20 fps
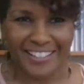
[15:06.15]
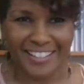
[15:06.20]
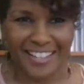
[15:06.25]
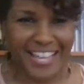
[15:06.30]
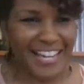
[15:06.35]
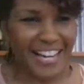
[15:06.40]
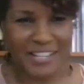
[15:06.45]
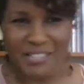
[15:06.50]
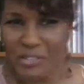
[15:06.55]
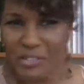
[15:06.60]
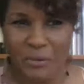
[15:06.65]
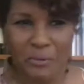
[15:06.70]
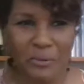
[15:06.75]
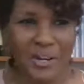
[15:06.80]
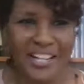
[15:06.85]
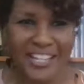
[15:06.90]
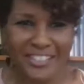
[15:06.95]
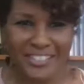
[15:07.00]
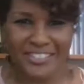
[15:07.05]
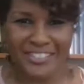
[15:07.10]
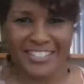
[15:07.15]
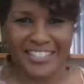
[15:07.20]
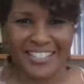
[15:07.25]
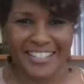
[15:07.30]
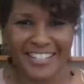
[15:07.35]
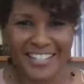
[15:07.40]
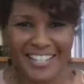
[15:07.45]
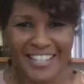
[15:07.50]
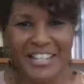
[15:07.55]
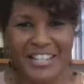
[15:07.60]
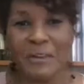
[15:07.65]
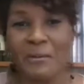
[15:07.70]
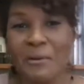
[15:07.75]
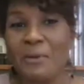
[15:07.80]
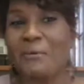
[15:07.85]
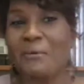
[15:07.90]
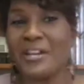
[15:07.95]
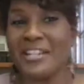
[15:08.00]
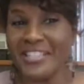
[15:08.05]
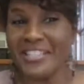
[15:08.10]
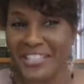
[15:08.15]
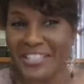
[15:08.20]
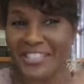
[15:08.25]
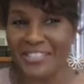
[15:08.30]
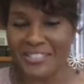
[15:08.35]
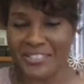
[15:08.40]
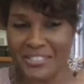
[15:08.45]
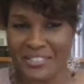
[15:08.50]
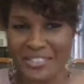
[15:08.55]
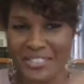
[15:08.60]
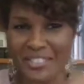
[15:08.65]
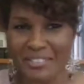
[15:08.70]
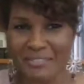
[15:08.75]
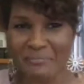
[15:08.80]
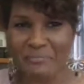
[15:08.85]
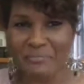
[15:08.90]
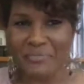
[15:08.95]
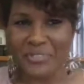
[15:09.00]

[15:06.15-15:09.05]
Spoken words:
and I don't want to use it. And then I want one to use.